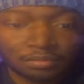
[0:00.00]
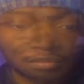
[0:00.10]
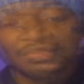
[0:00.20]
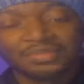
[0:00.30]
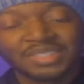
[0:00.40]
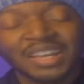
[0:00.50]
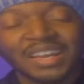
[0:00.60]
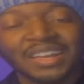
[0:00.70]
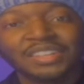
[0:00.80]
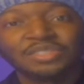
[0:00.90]
Dang, and
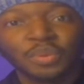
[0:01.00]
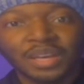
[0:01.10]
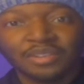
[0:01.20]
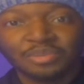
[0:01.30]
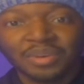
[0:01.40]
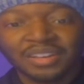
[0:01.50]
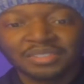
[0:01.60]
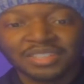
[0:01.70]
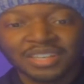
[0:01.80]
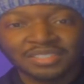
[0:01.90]
that's the way everybody else
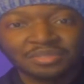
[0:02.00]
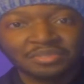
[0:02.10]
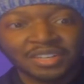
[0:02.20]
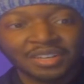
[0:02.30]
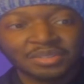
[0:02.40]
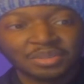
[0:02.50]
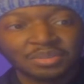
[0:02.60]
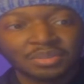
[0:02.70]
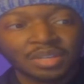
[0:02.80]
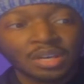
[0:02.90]
has to find out too.
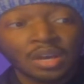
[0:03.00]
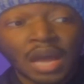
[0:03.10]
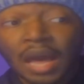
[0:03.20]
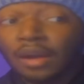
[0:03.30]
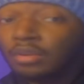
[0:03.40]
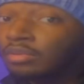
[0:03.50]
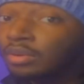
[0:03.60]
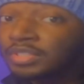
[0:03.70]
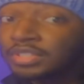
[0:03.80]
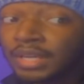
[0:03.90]
I don't know if
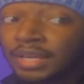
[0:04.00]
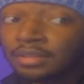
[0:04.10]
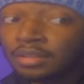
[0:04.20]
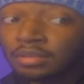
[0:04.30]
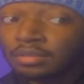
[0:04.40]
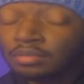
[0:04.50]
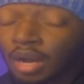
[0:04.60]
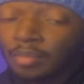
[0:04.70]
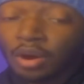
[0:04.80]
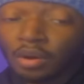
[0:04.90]
he's dead though. I'm
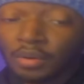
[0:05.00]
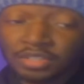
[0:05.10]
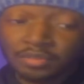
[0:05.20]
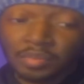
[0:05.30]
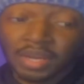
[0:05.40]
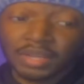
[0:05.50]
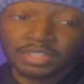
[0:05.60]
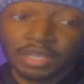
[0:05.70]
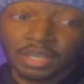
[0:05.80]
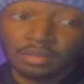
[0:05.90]
always of the
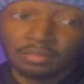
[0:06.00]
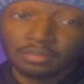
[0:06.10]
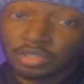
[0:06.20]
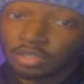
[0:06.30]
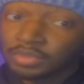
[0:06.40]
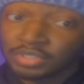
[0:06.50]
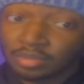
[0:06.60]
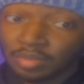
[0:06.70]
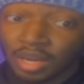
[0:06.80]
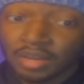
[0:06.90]
mindset till we see a
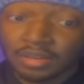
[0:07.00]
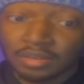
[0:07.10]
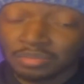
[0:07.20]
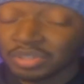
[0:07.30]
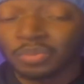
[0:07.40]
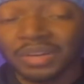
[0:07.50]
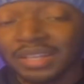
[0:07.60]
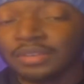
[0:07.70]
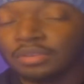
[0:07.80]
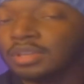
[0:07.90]
body. But the way they
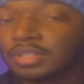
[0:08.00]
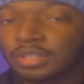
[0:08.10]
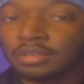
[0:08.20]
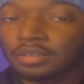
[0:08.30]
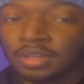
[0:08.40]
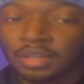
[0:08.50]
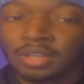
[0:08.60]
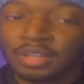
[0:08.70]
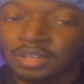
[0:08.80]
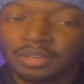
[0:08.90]
do this show,
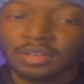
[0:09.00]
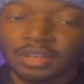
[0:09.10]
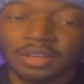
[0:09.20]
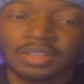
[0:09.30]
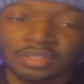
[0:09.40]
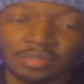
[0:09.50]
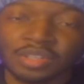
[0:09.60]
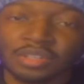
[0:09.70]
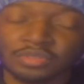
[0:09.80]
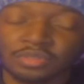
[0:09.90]
it could easily be the
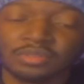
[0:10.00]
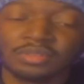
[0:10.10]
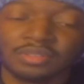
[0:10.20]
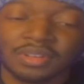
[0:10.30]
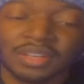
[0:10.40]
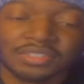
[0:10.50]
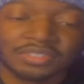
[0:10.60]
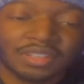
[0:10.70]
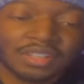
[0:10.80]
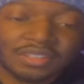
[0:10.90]
truth. Like,
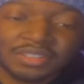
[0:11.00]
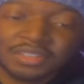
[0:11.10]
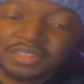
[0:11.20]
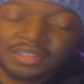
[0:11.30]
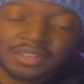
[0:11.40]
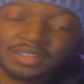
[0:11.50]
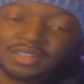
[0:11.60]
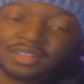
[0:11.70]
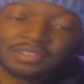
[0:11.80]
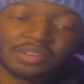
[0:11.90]
so
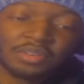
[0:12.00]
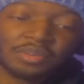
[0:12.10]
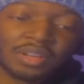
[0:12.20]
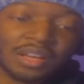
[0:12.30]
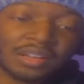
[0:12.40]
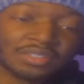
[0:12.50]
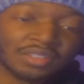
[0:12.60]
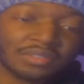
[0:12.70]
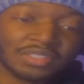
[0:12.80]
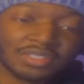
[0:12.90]
they're doing a lot of stuff
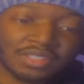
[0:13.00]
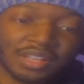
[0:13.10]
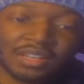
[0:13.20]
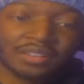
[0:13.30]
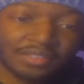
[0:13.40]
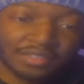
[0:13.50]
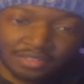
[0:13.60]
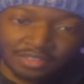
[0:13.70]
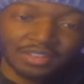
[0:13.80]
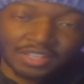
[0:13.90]
that's just like,
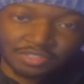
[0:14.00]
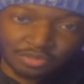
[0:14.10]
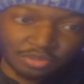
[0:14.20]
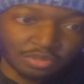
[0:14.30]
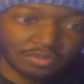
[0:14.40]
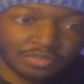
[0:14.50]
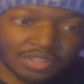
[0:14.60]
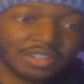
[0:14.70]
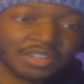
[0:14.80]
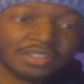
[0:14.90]
that's the truth. Here
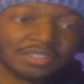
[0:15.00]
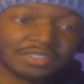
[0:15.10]
it is.